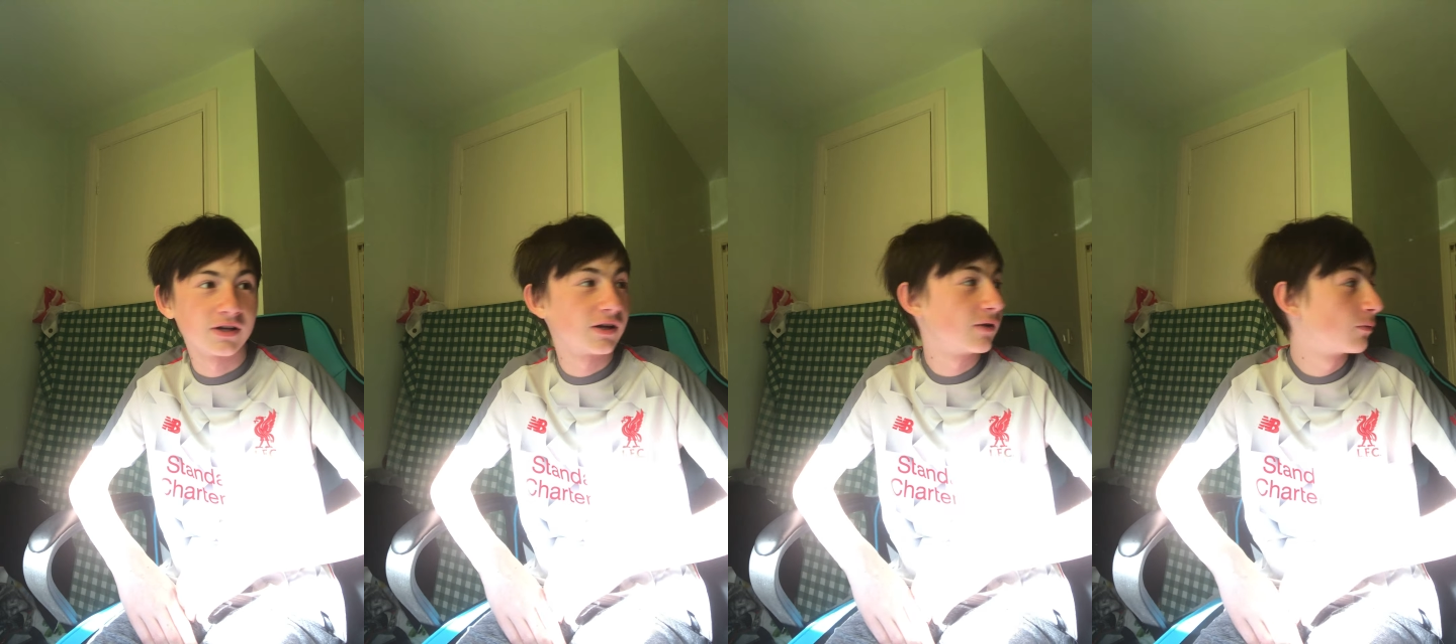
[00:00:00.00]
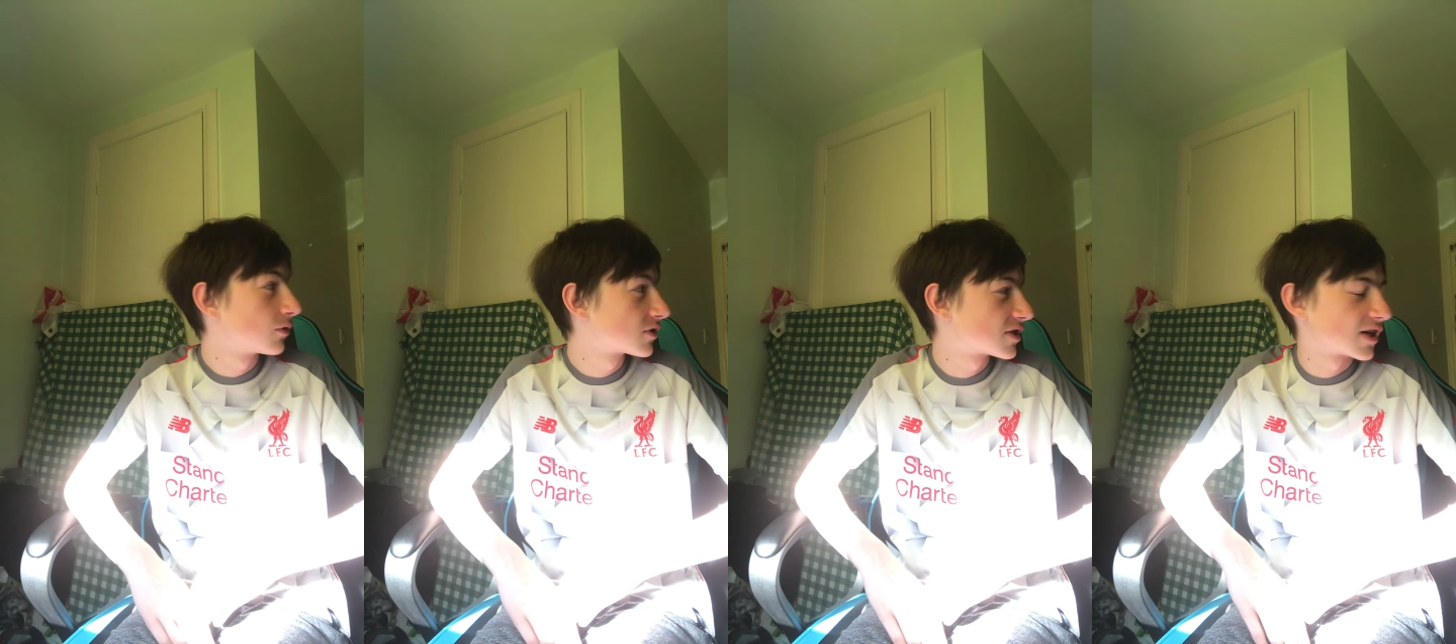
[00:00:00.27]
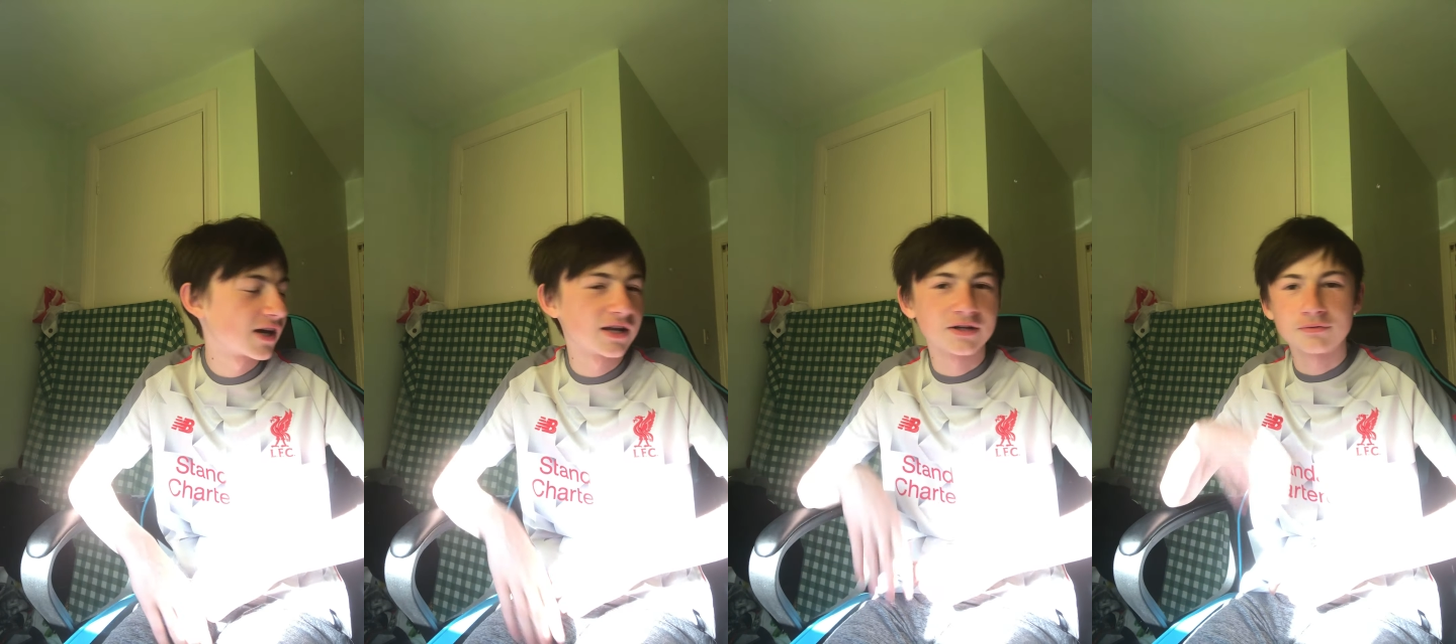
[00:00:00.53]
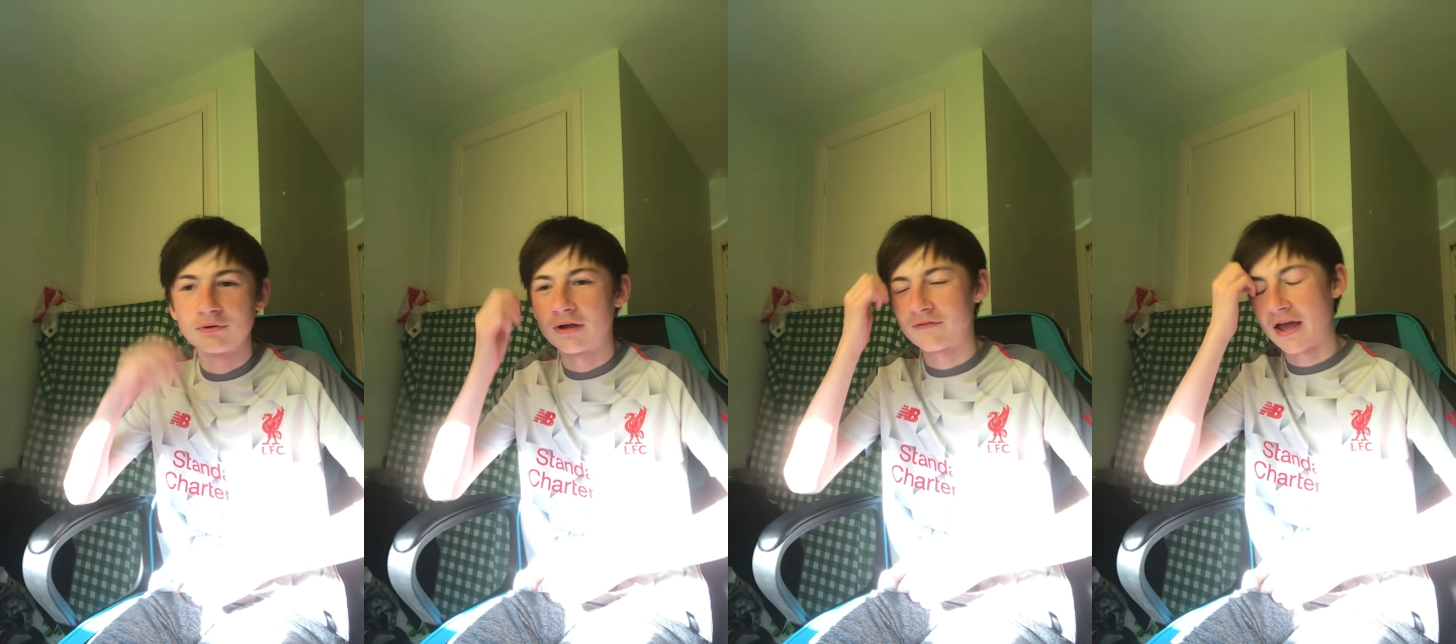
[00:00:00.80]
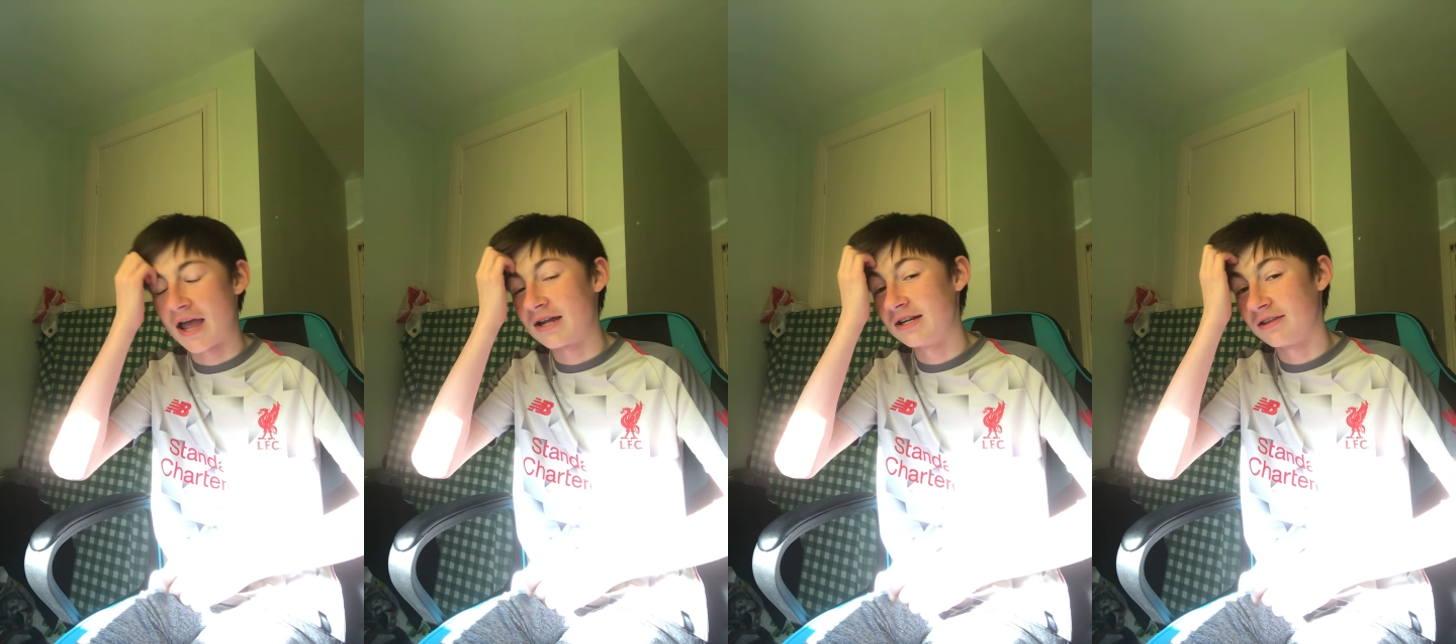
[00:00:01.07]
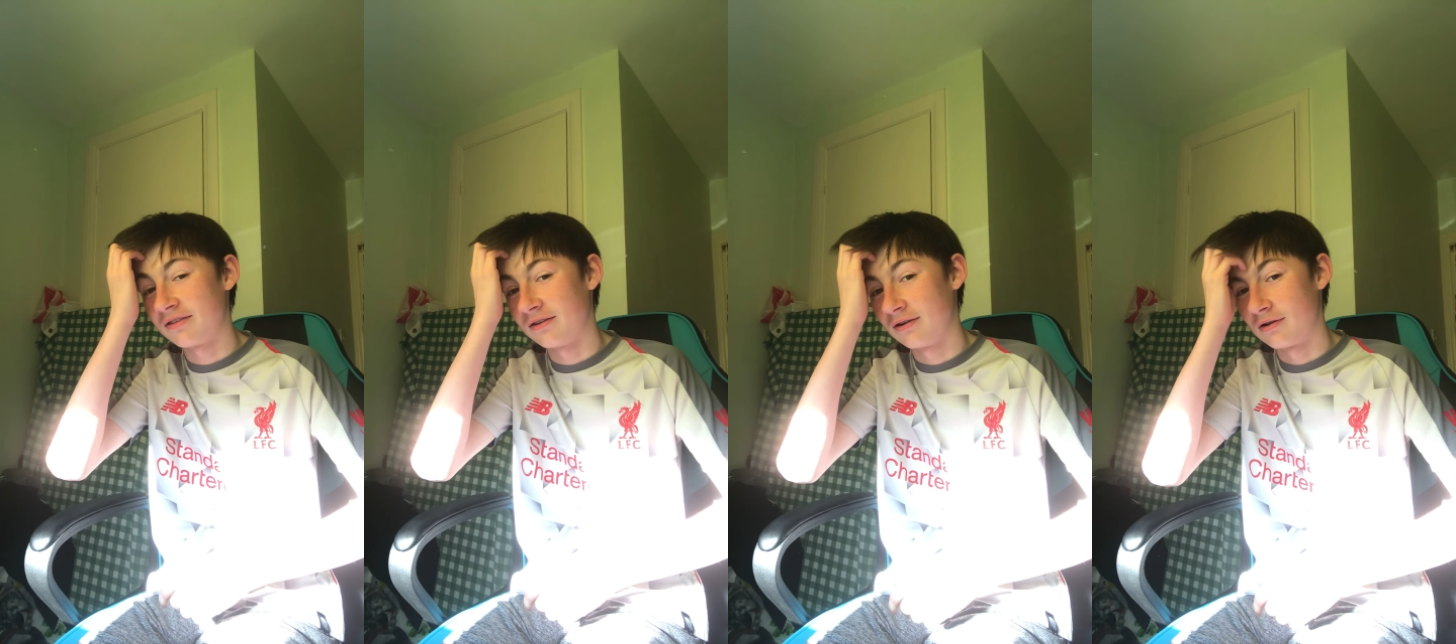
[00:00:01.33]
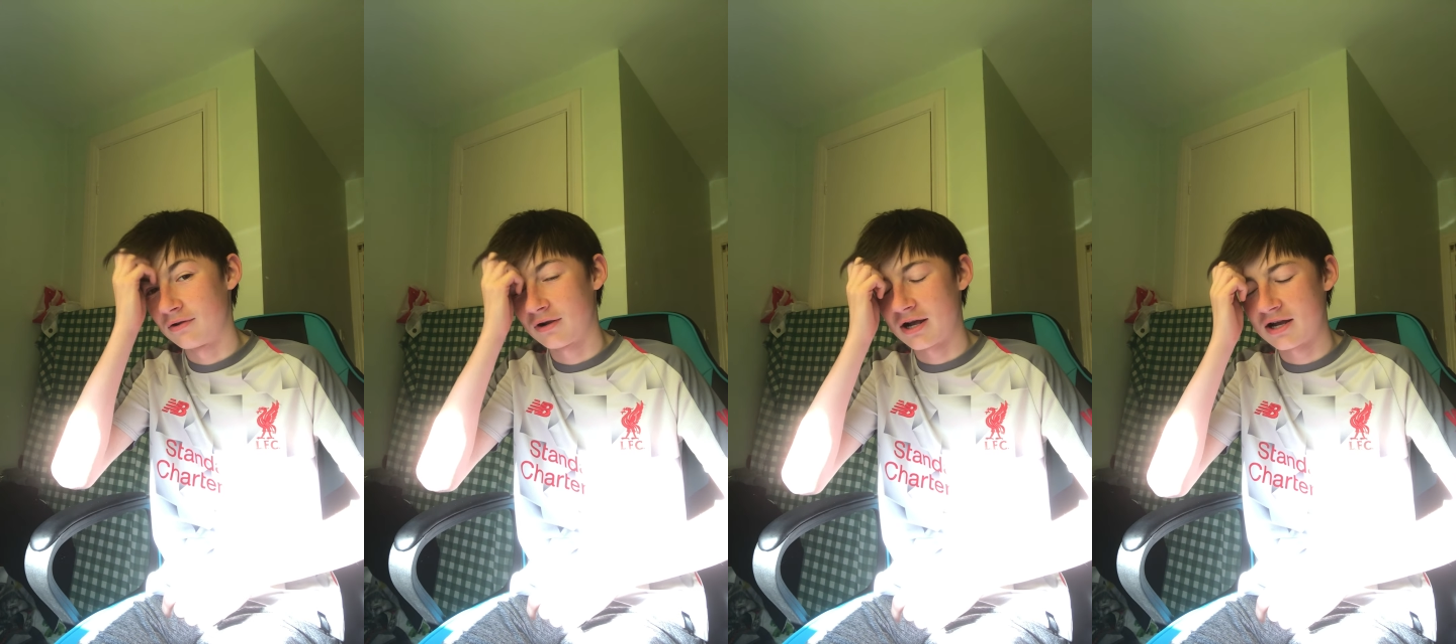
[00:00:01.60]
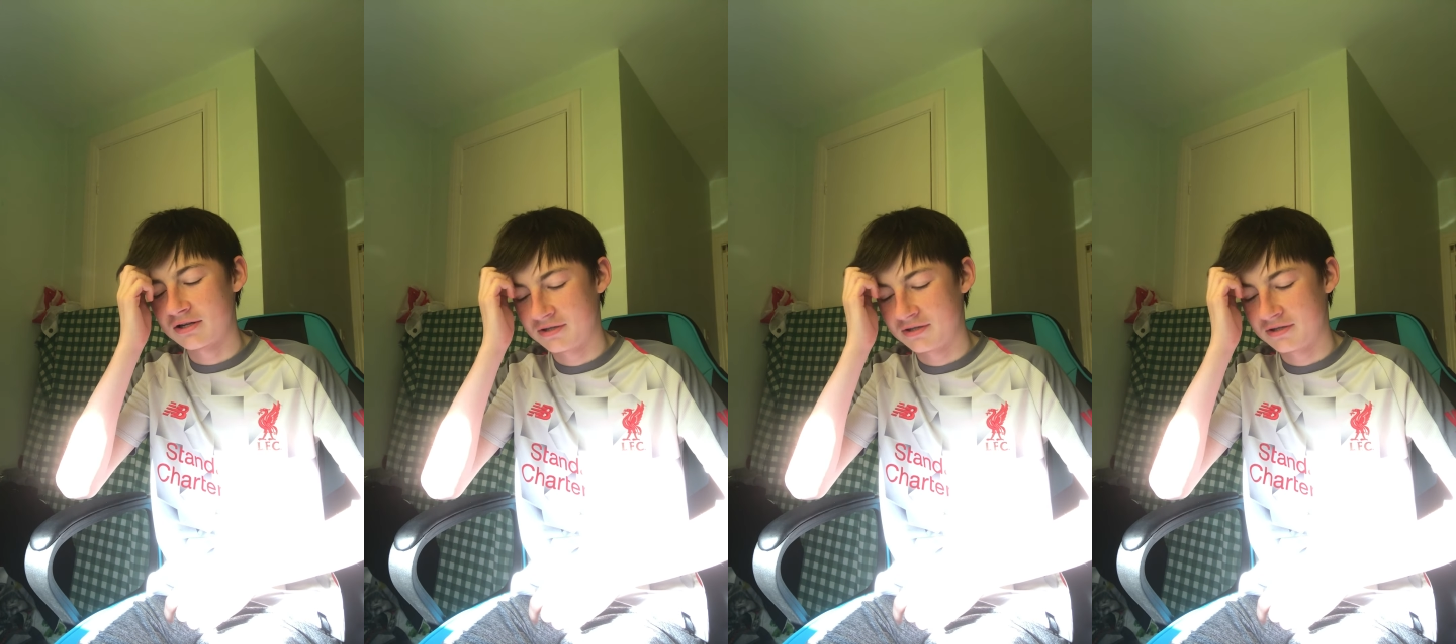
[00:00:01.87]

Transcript: Once again, I don't have anything to look at,